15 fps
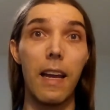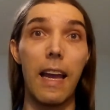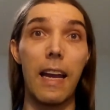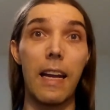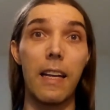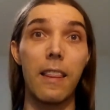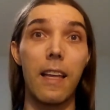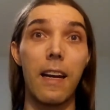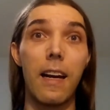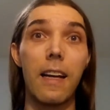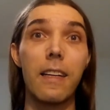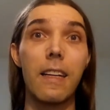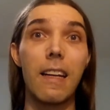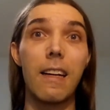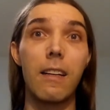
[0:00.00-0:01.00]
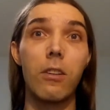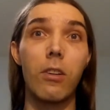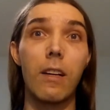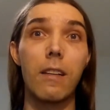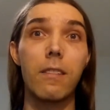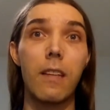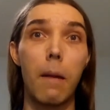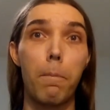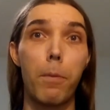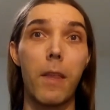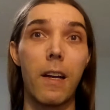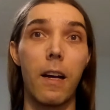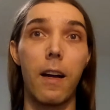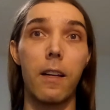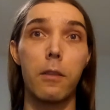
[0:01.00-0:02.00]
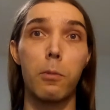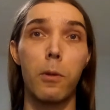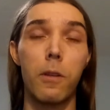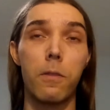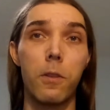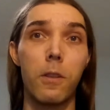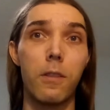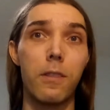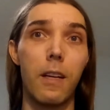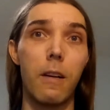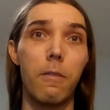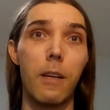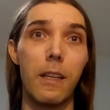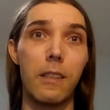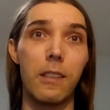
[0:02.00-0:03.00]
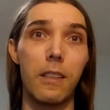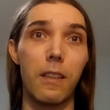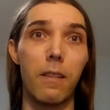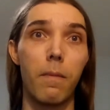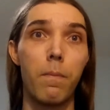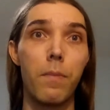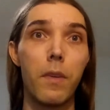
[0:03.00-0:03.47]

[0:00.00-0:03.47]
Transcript: and that I needed to accept the gospel for salvation.